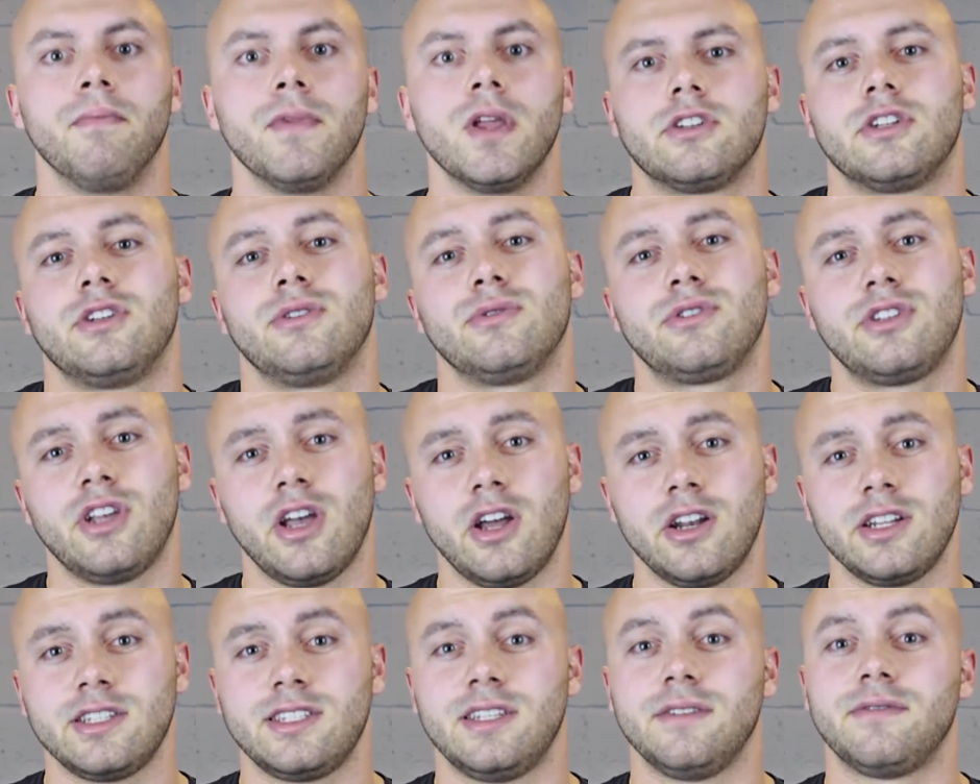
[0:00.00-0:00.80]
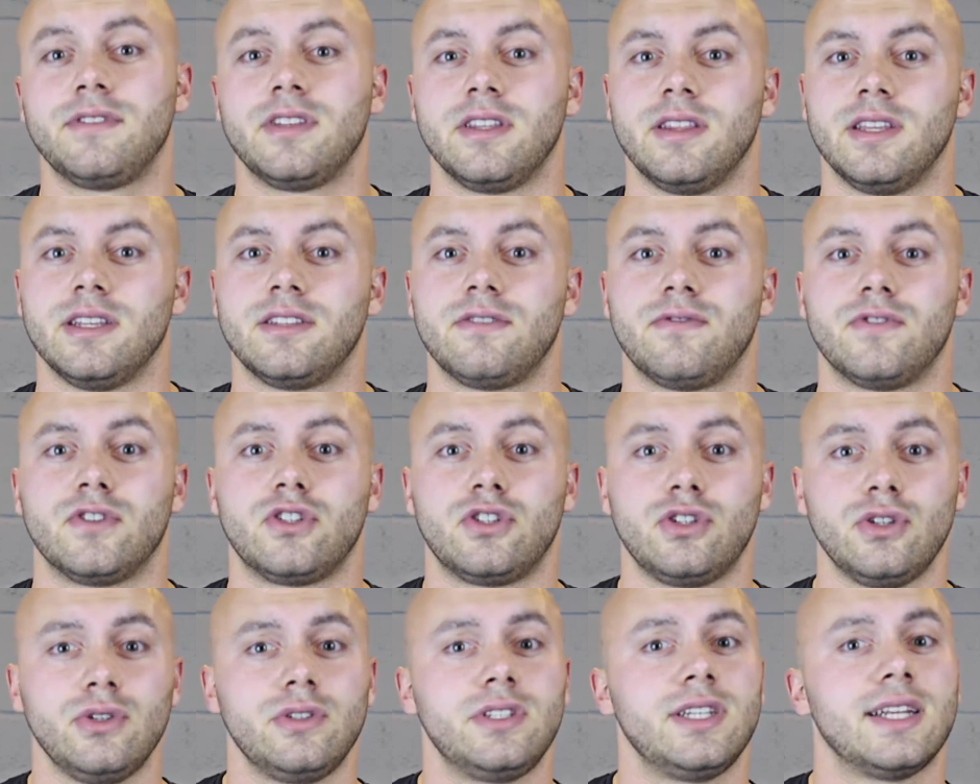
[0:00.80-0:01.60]
So an alternative to this for
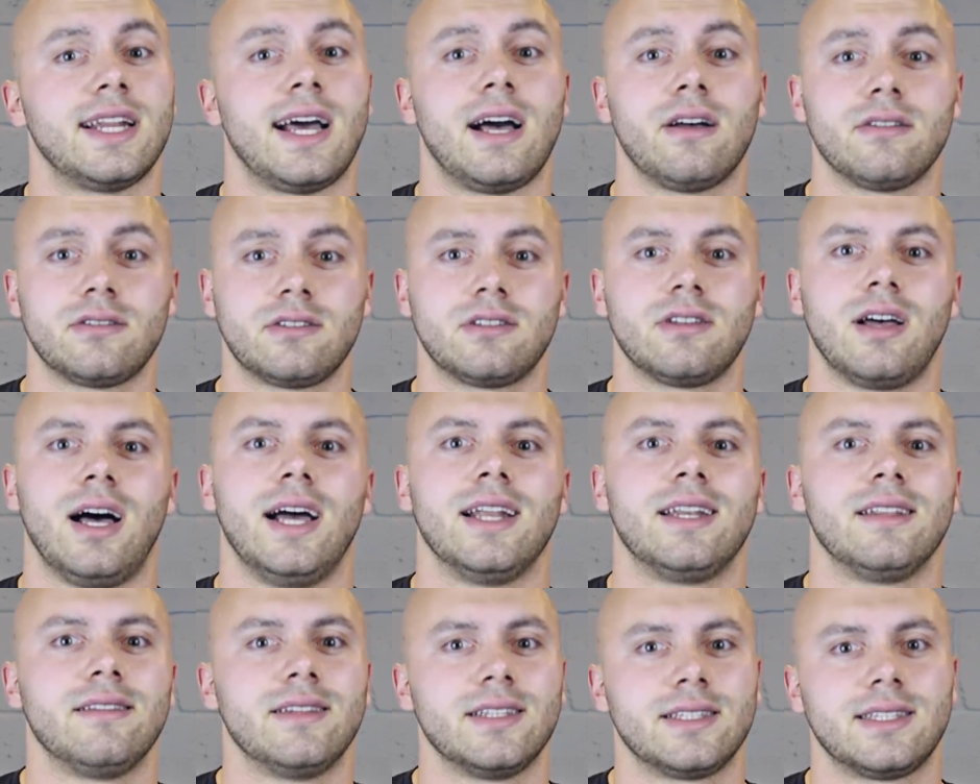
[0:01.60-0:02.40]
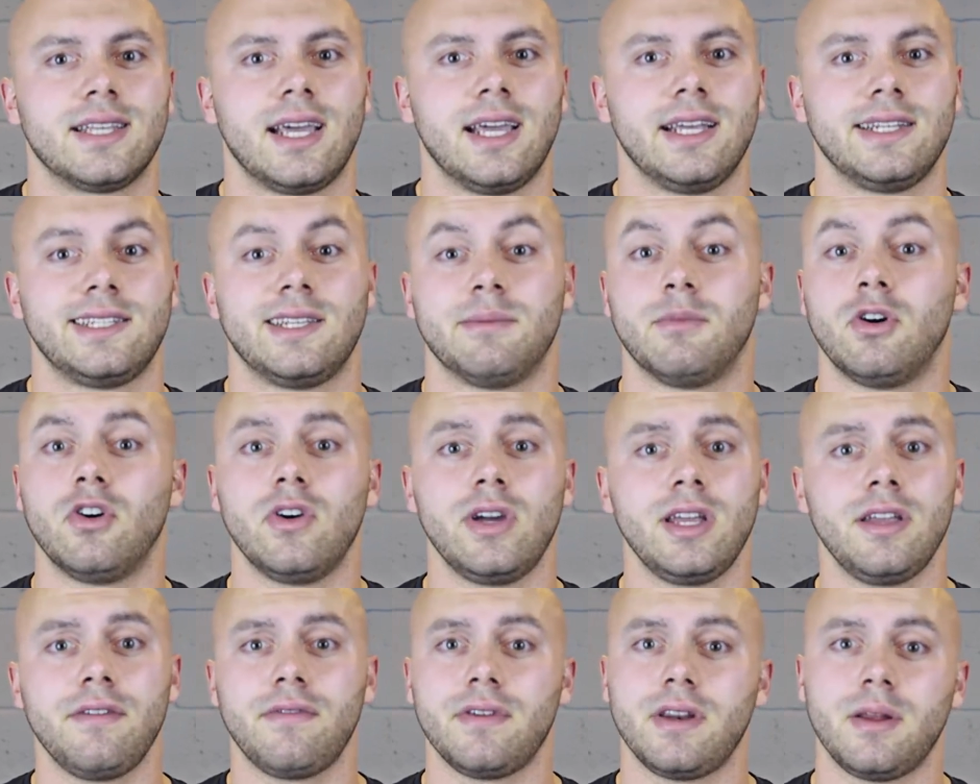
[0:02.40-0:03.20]
shooting outside in the daytime
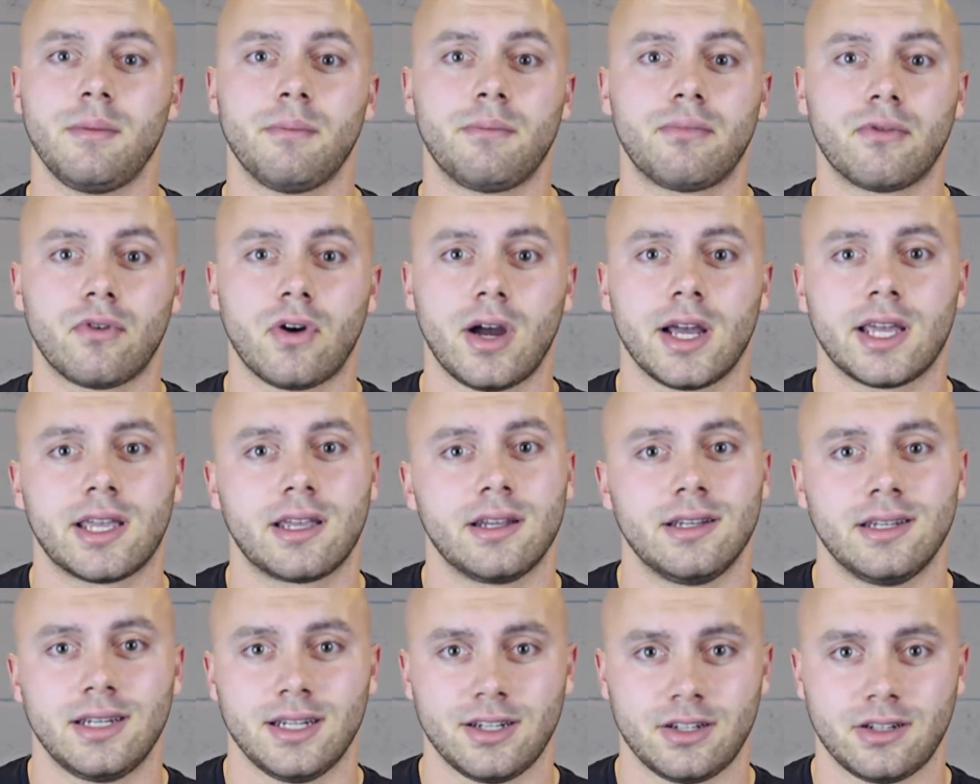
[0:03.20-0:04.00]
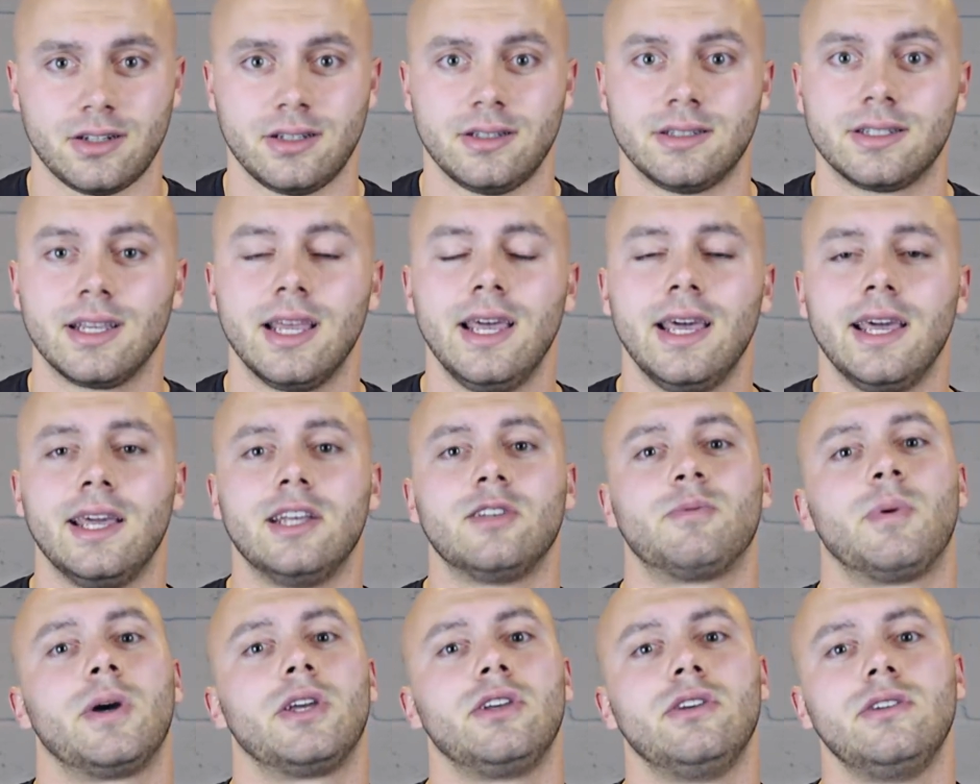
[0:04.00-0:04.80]
or even in bright conditions
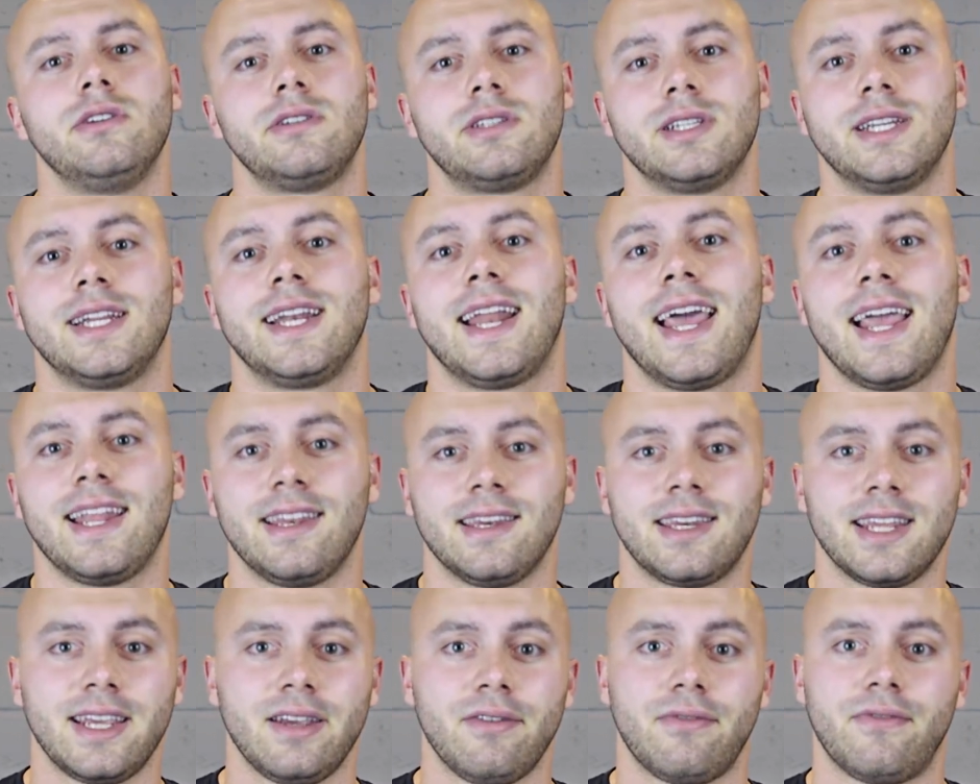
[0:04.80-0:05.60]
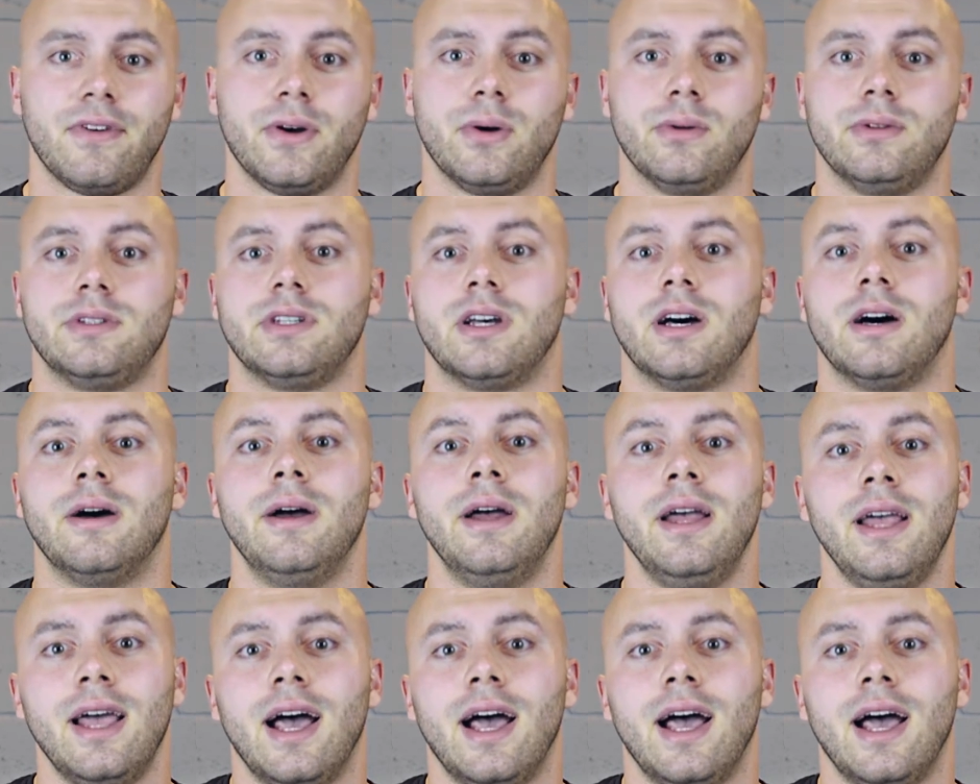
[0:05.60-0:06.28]
is by using an ND filter.